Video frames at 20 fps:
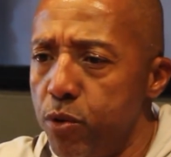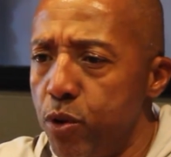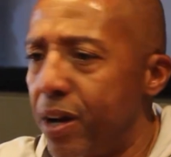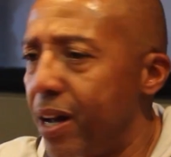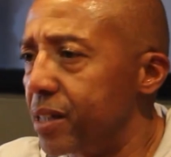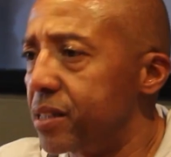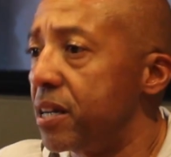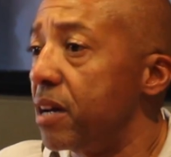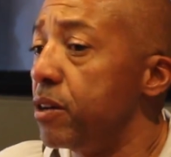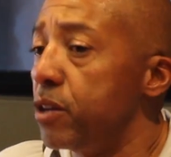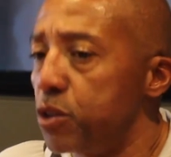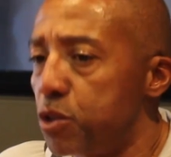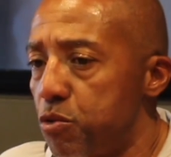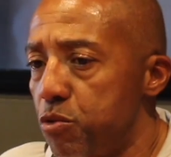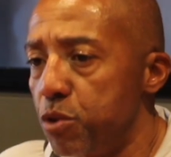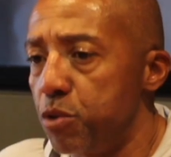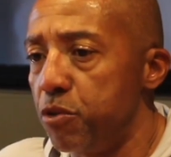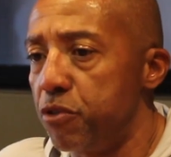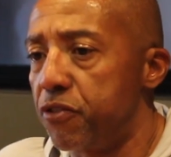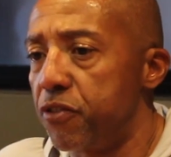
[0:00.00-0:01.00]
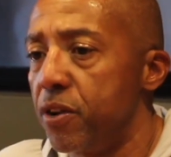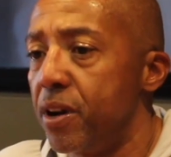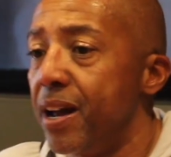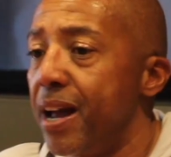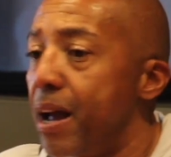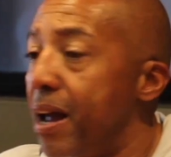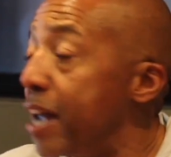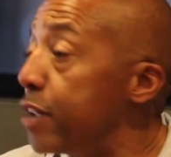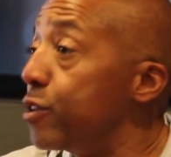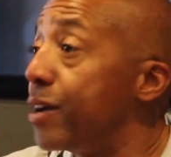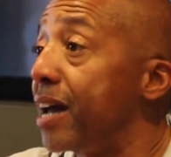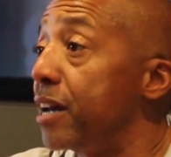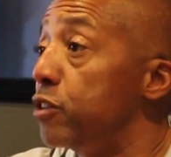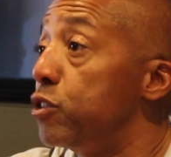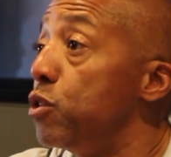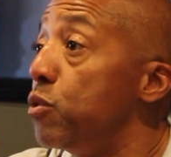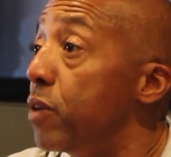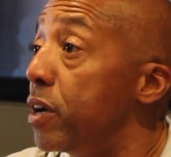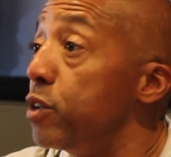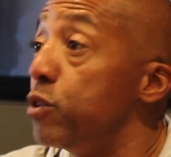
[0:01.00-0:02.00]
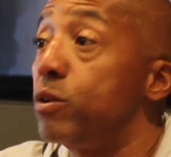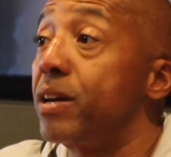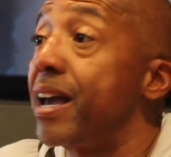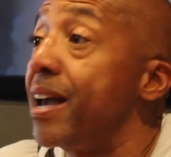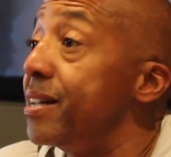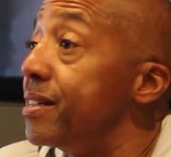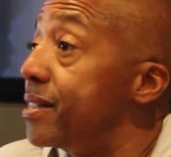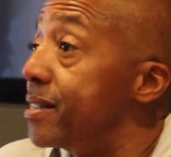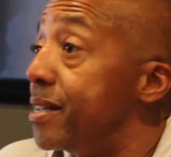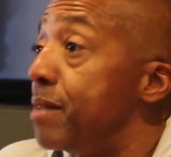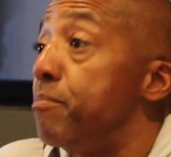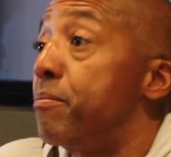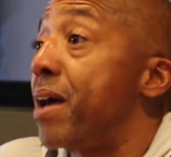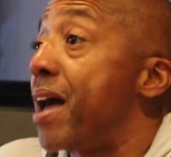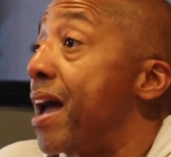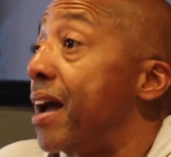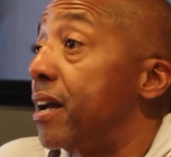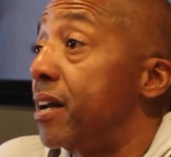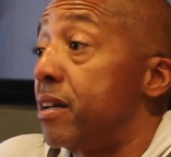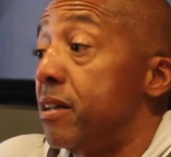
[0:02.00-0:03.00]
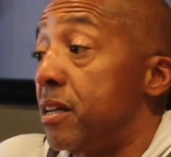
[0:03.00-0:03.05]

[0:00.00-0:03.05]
You got to tell your truth, and you got to do it. You can't sit back.